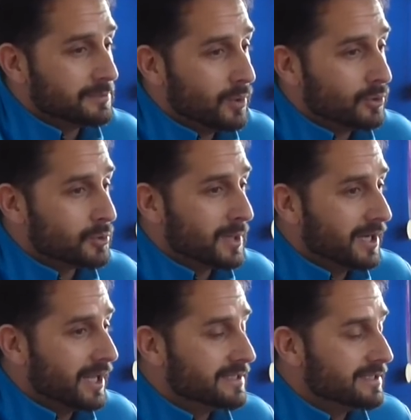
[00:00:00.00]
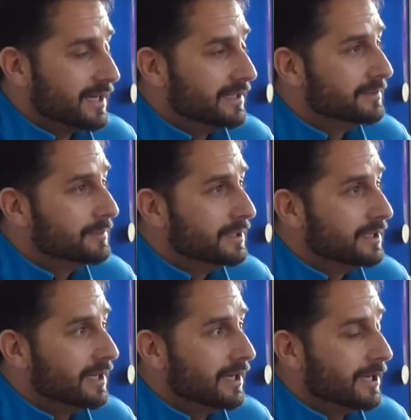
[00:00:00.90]
Paul Tweddle heads that up,
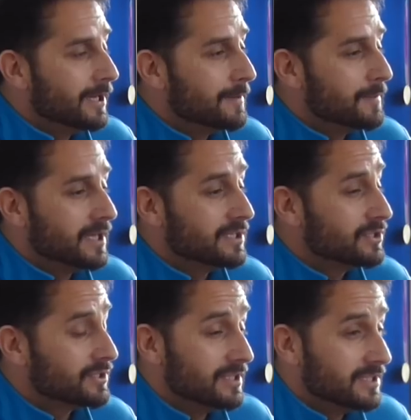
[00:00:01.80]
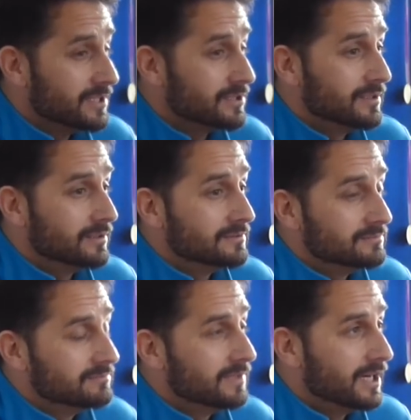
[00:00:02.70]
and it's just additional
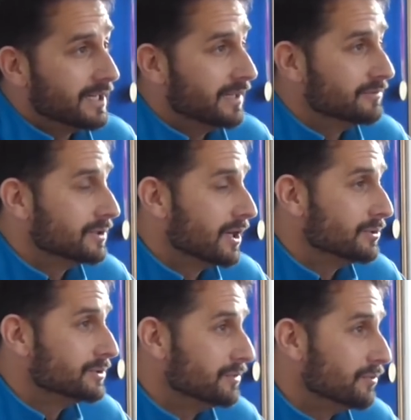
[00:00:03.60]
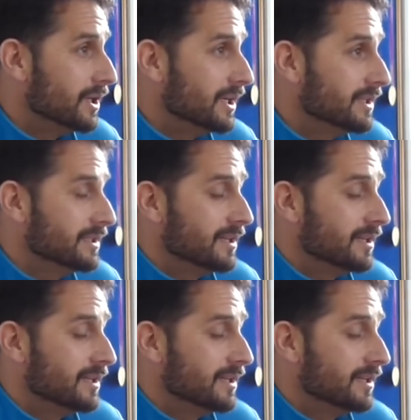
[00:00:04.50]
high level coaching really.